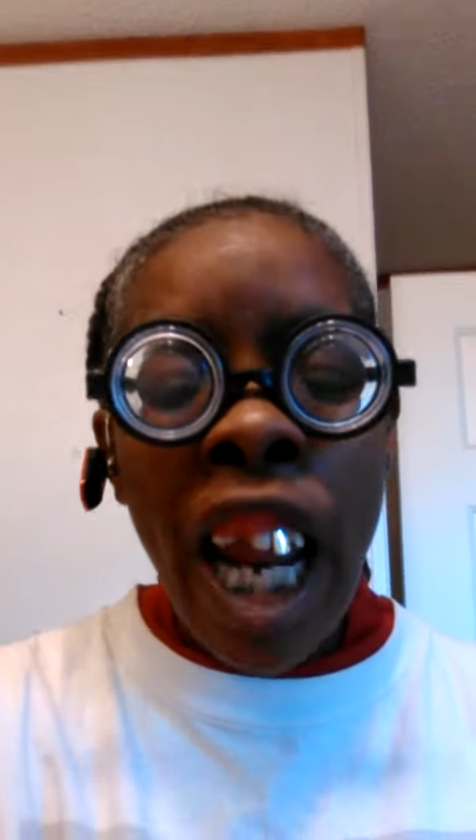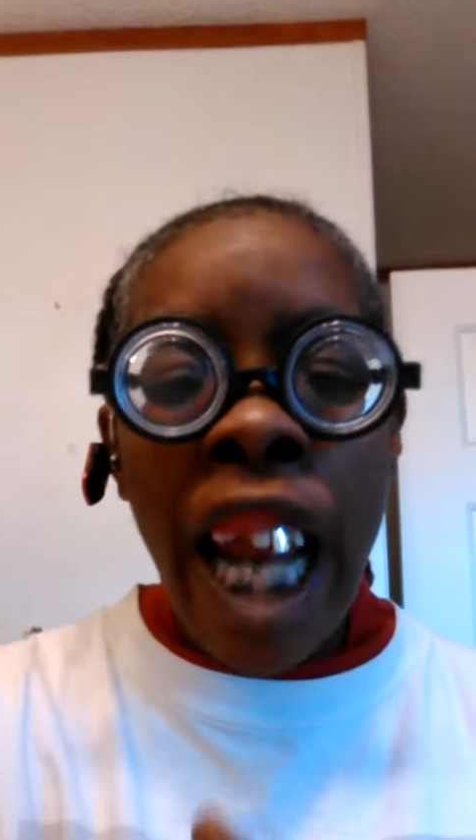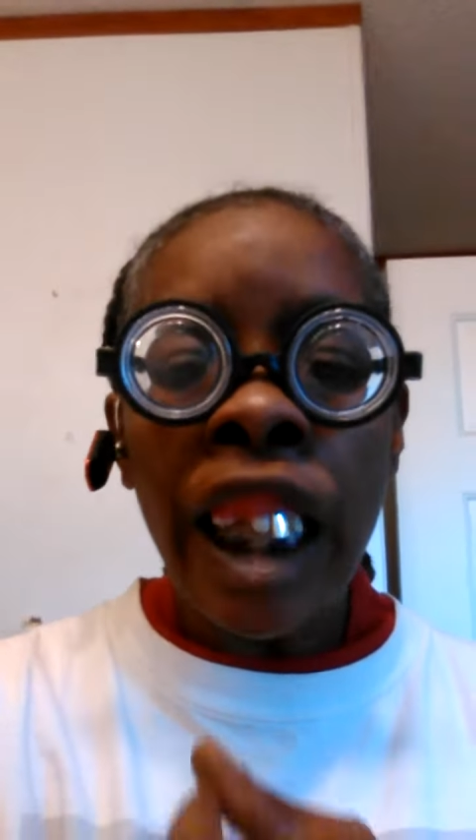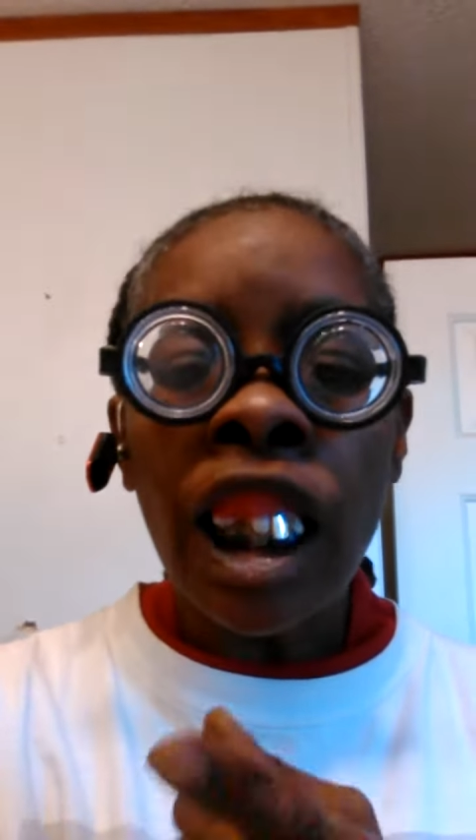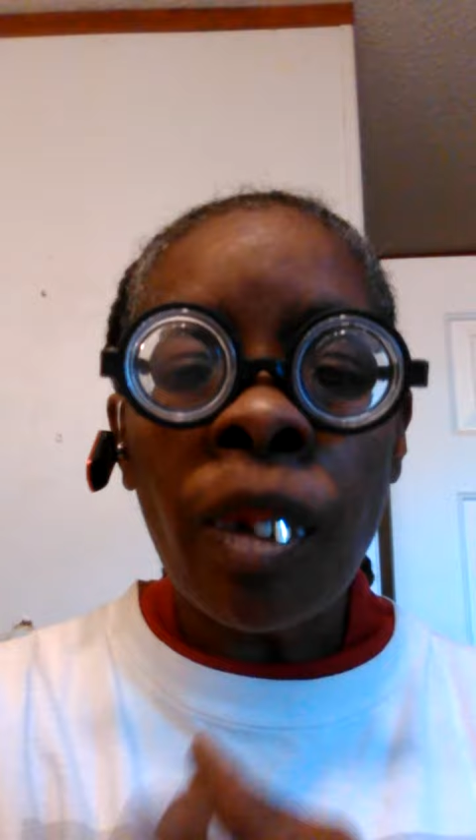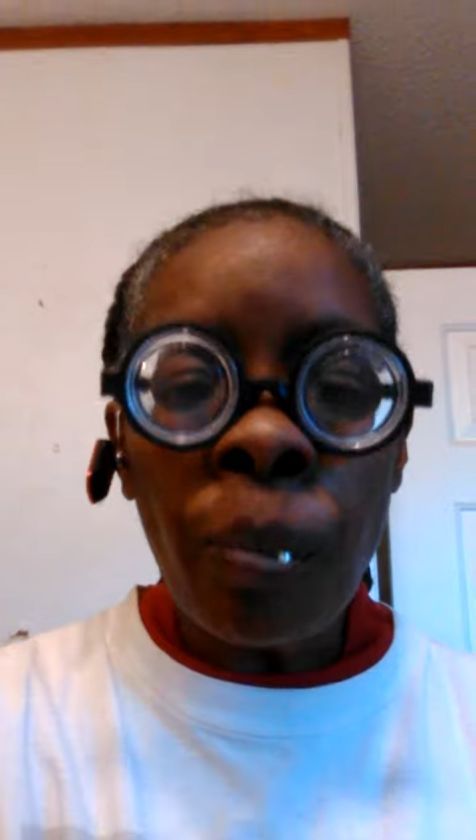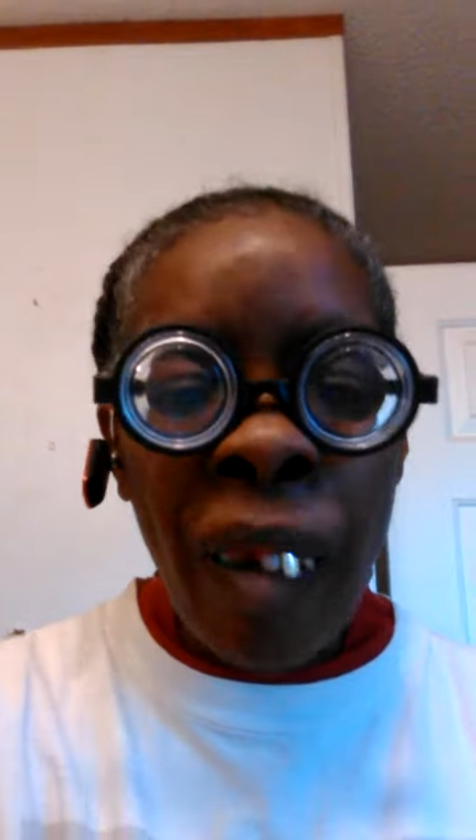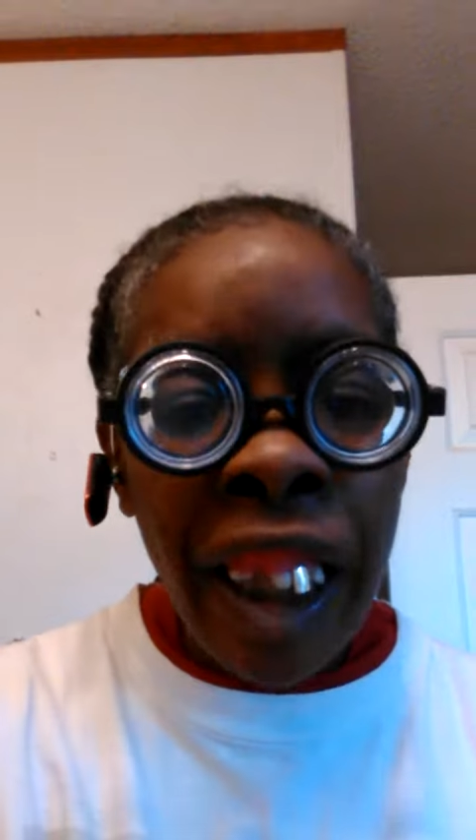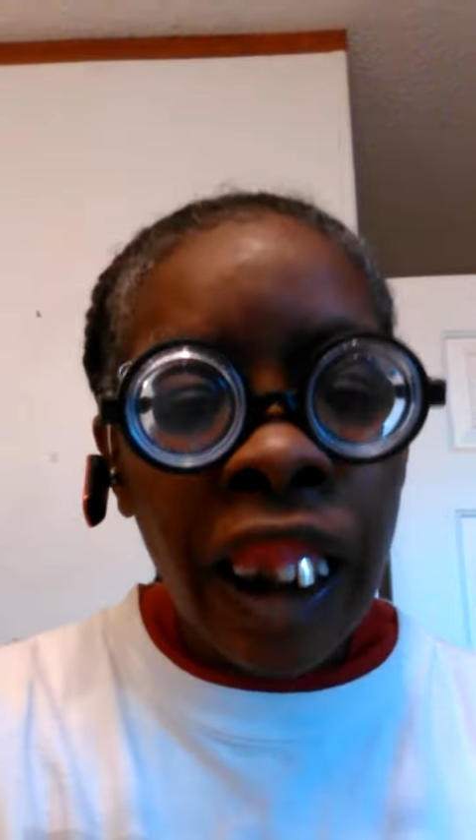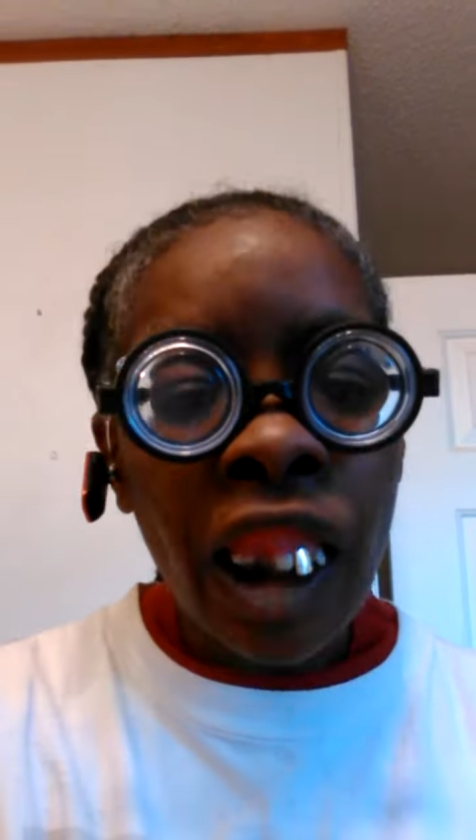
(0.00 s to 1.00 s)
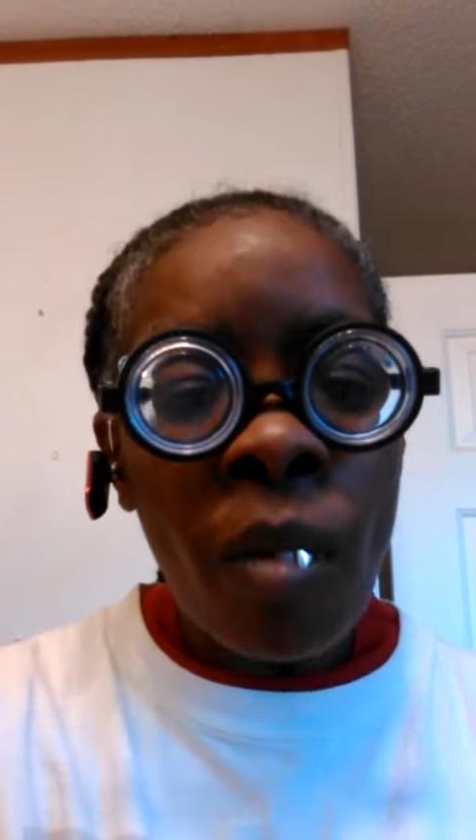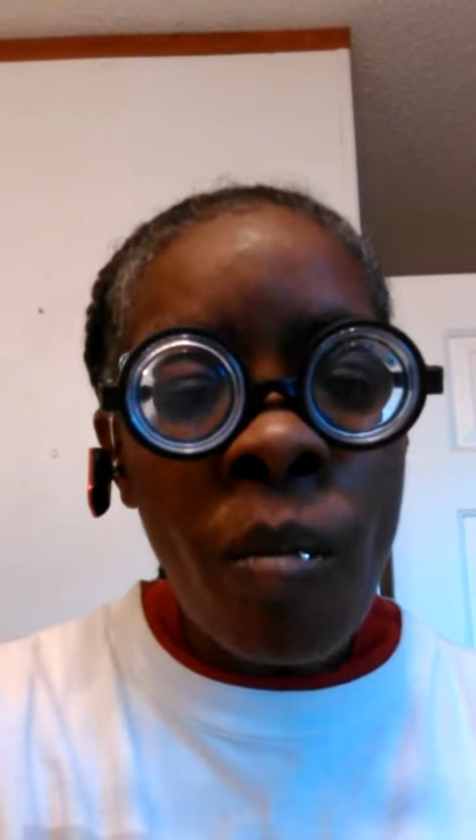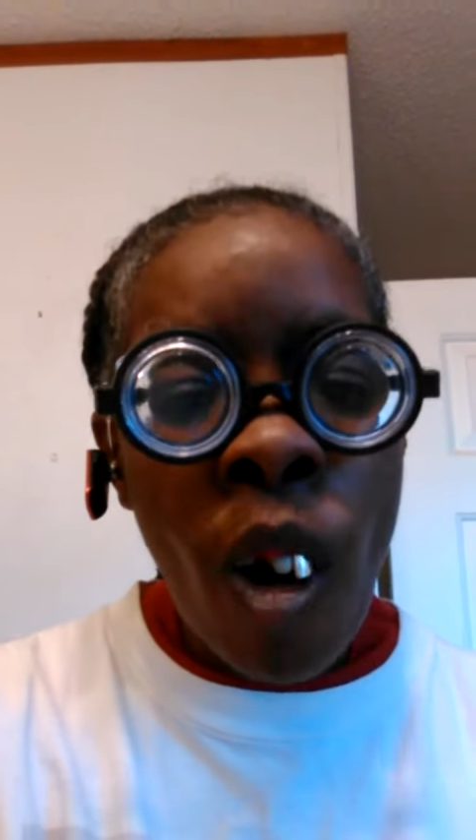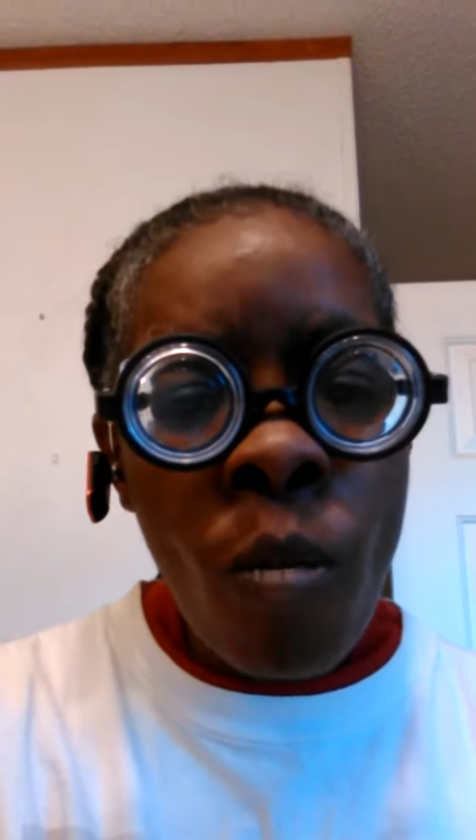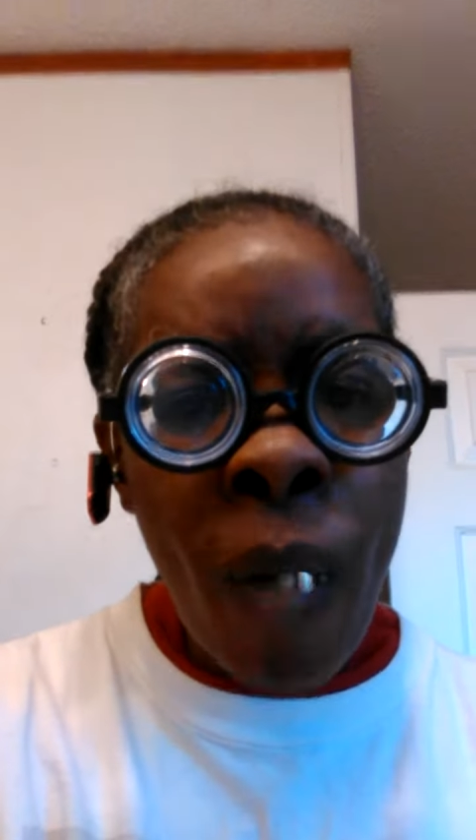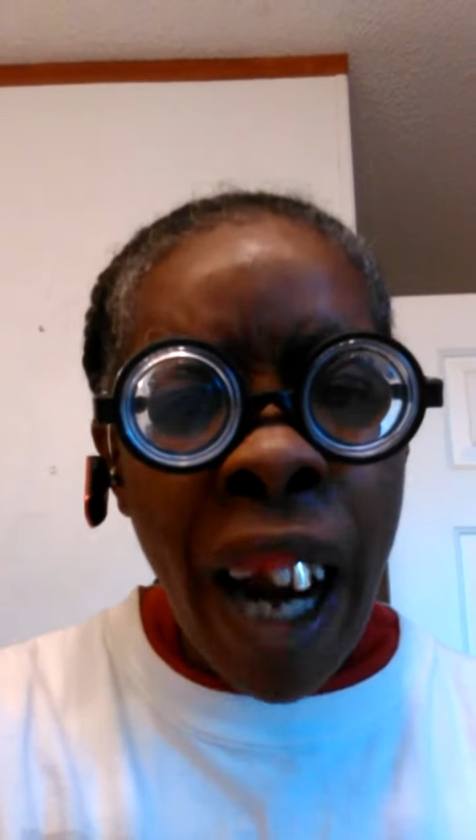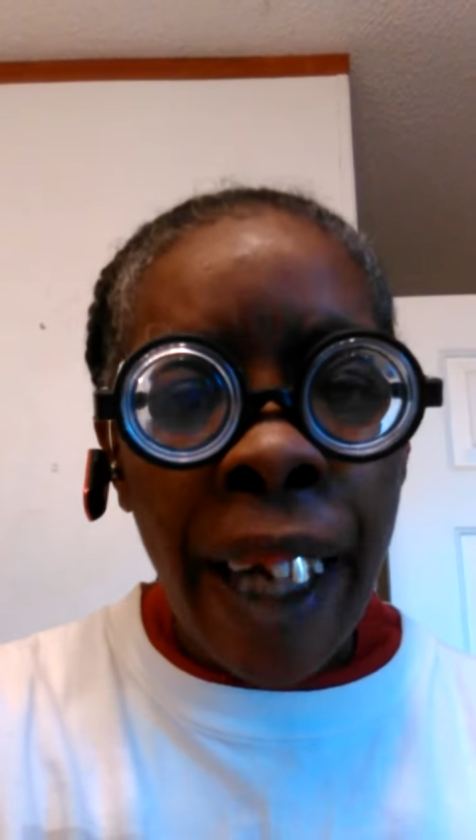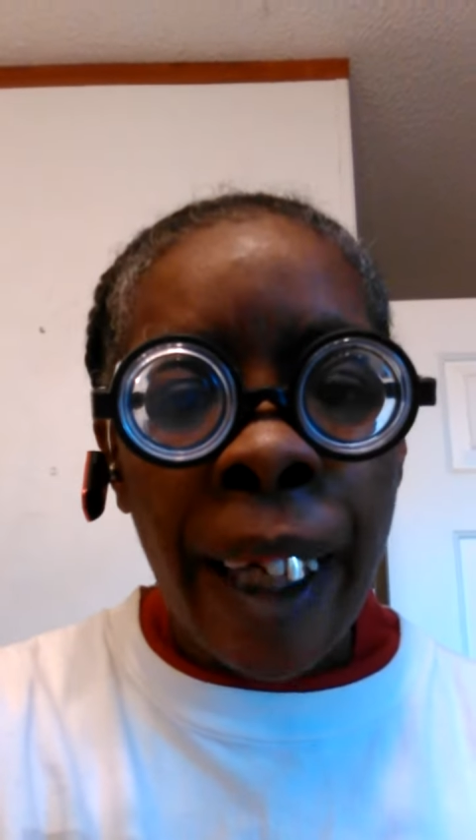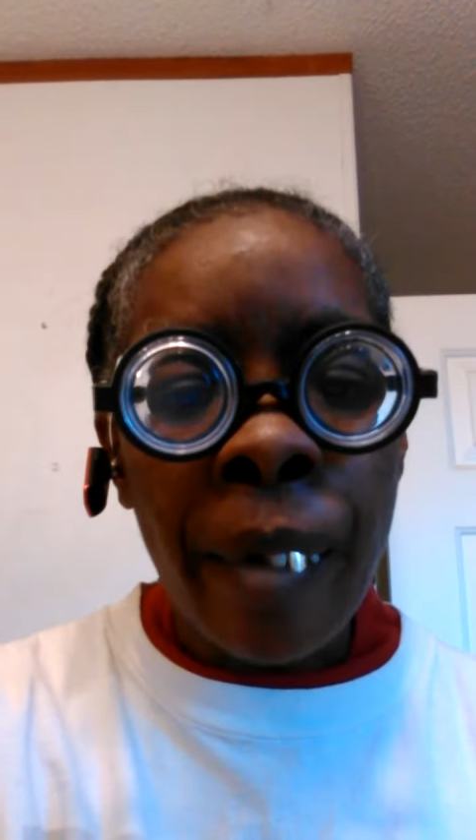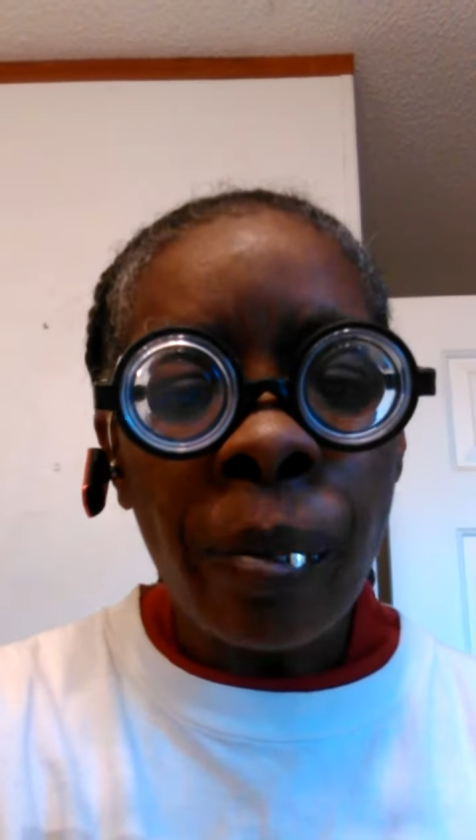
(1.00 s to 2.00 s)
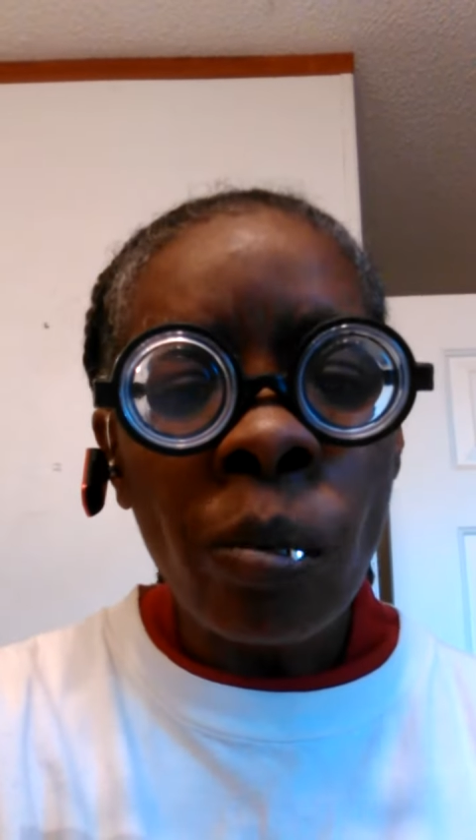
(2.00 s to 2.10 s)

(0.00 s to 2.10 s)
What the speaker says: and spend some more money